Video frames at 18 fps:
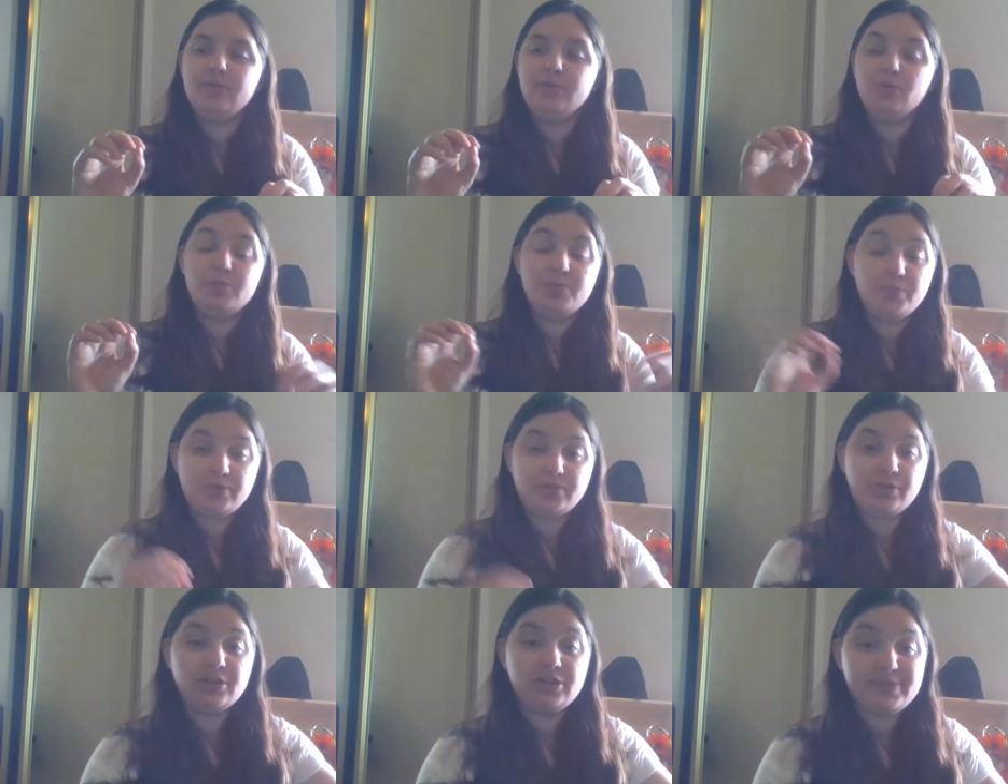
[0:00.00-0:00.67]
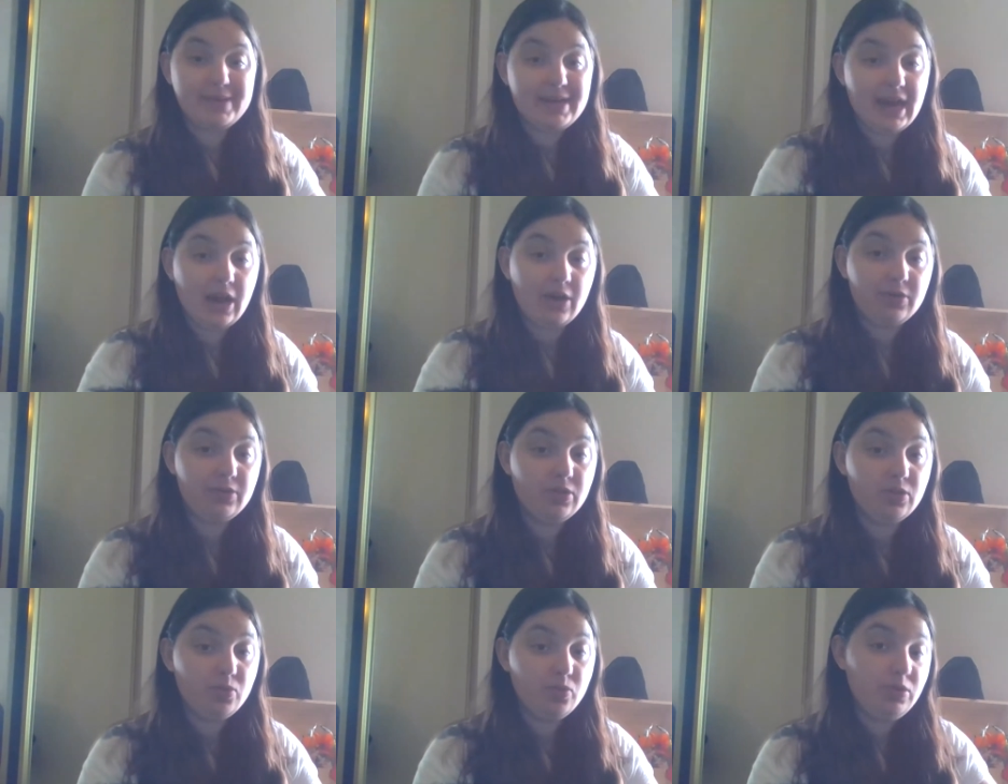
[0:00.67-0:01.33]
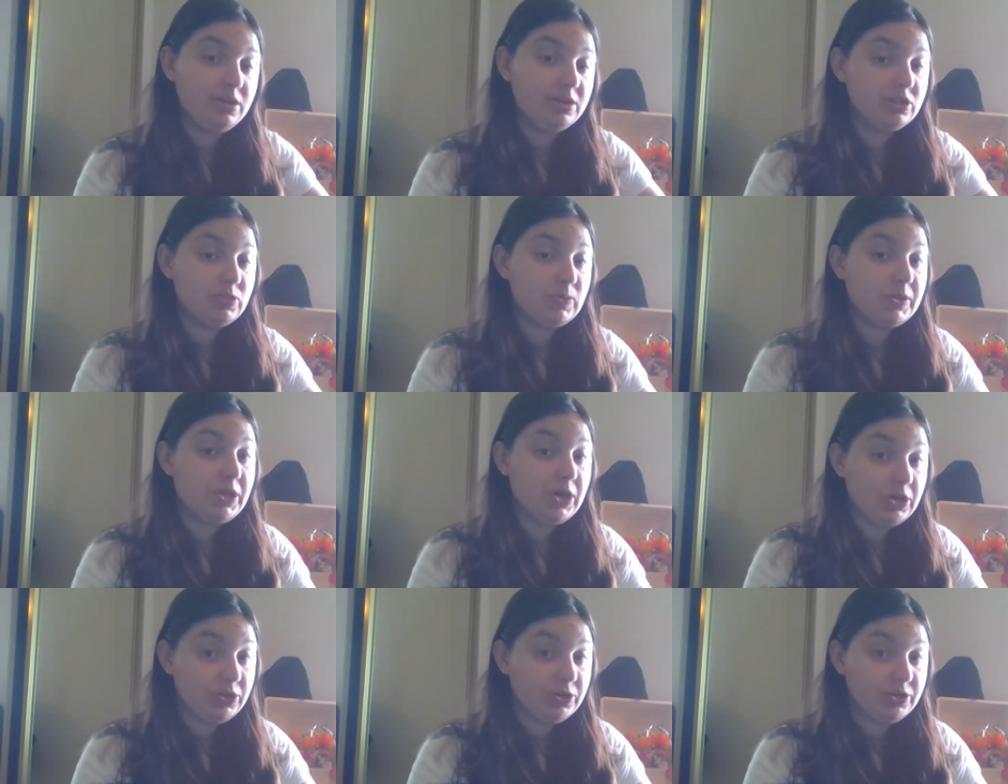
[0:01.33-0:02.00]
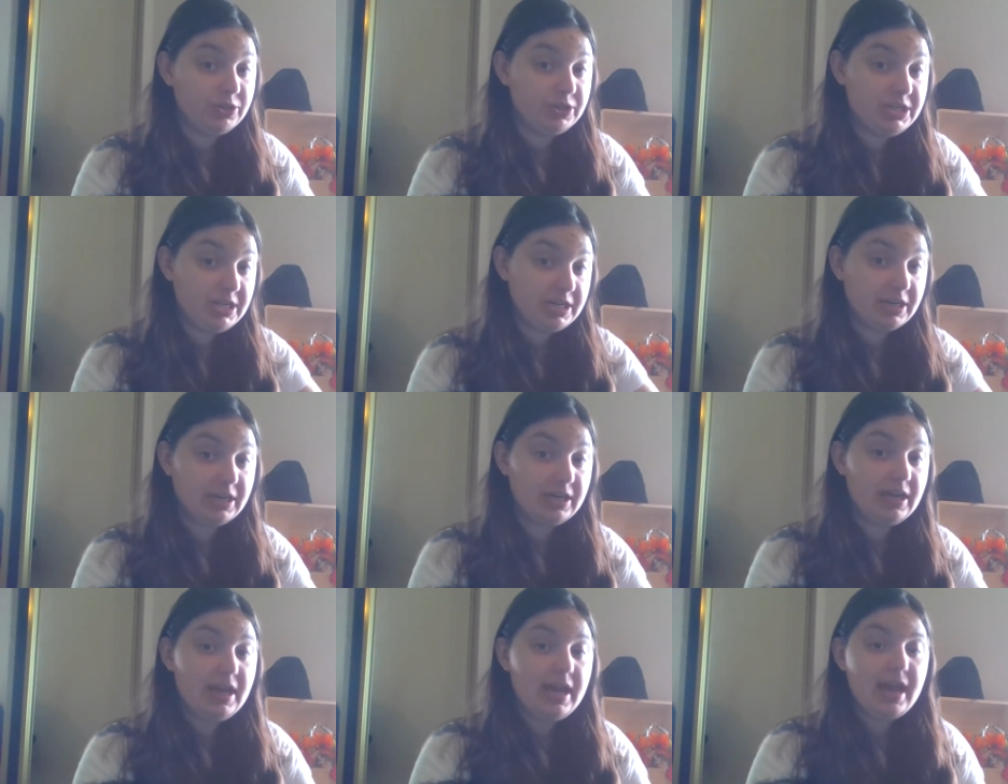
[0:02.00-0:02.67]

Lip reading: would prefer to be out in the woods with other deer.